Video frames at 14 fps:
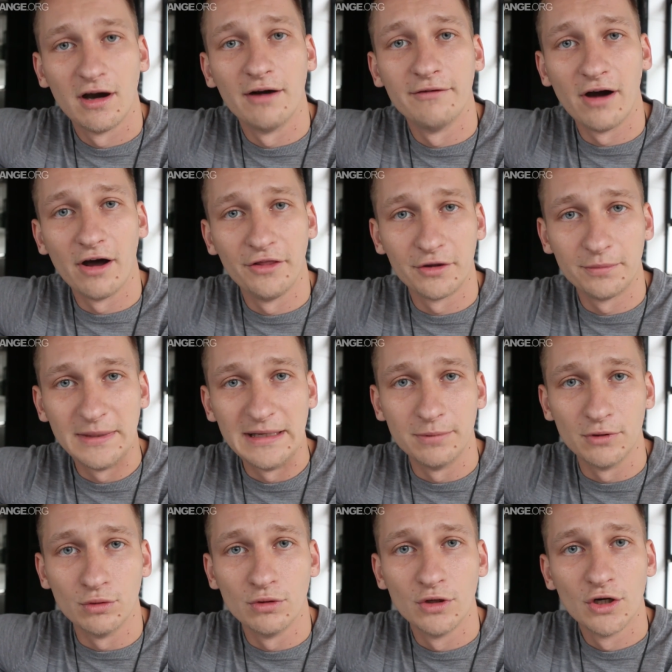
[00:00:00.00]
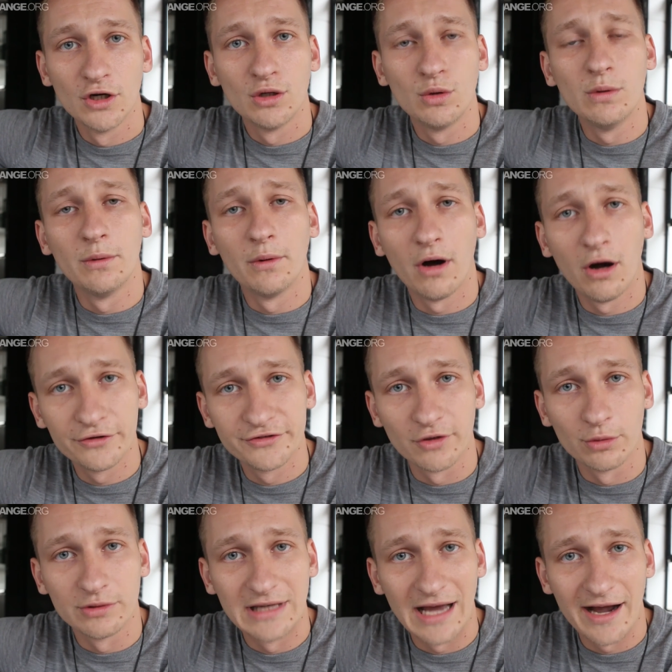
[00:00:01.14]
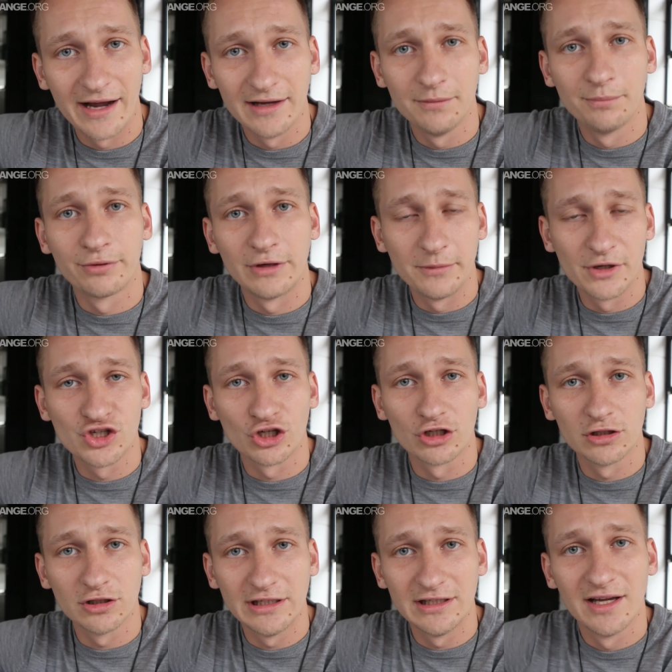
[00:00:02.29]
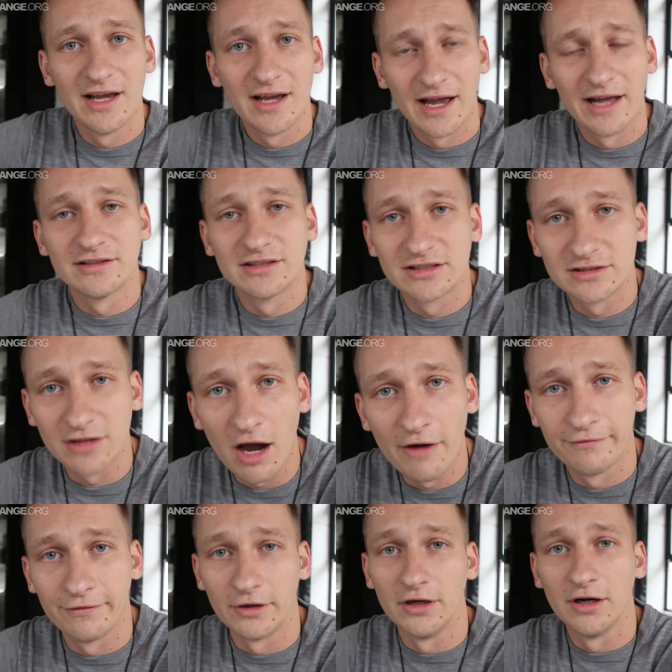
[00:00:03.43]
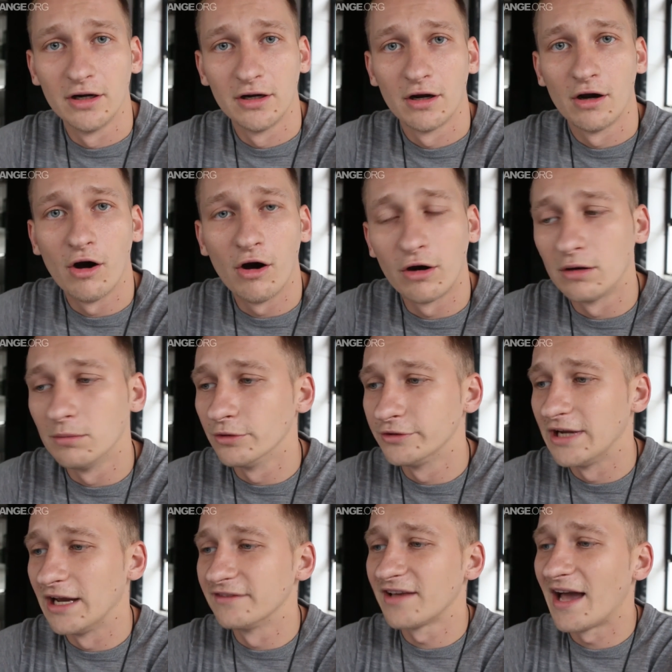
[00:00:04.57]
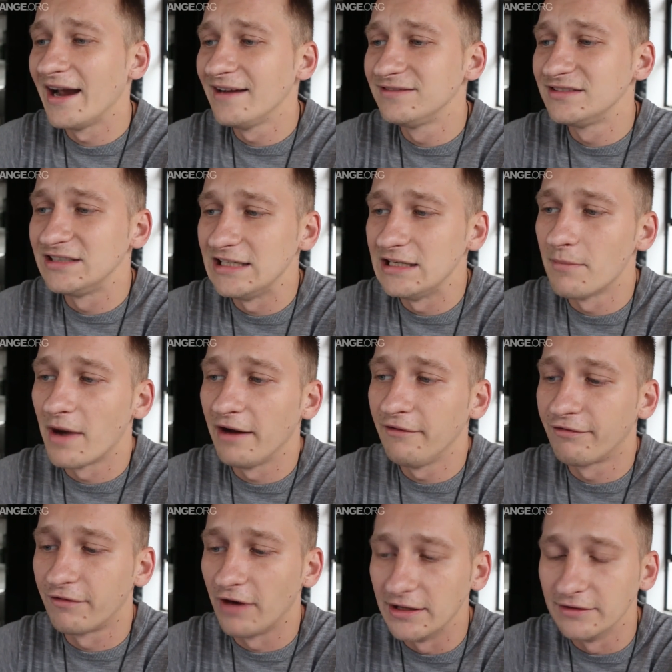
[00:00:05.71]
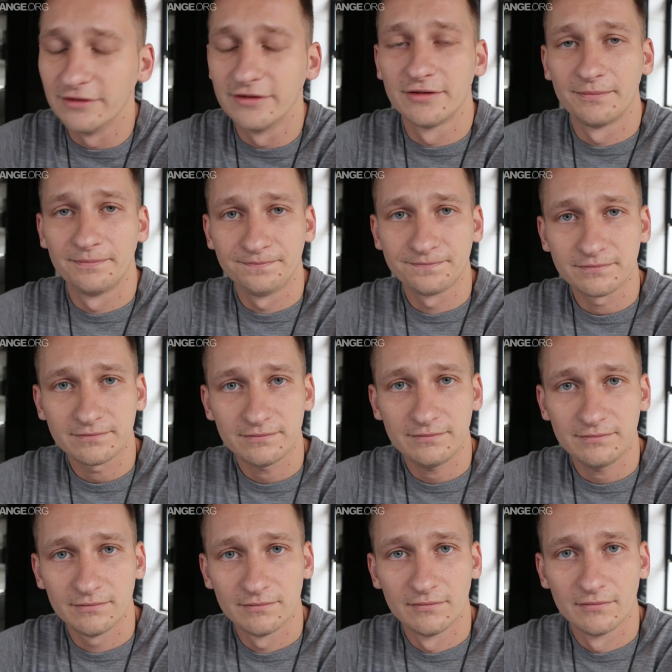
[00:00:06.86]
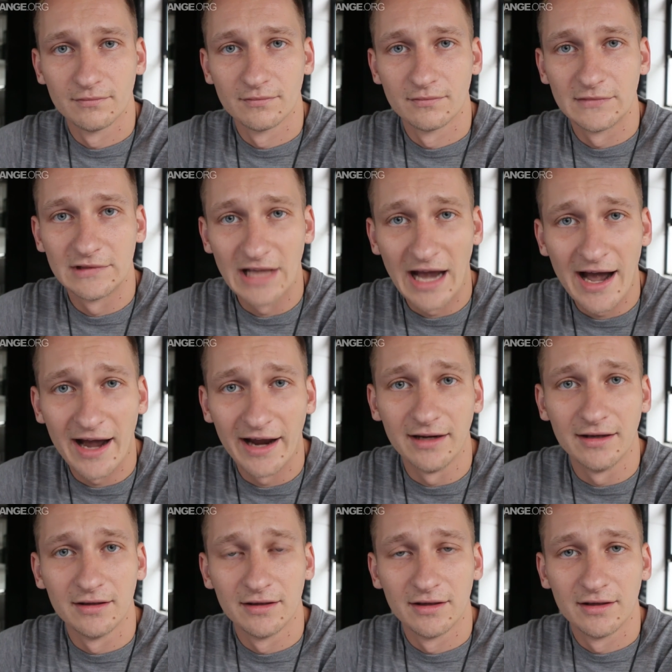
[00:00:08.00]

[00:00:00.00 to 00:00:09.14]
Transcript: of other people who will also die prematurely and suffer horrible deaths. I've seen my friends die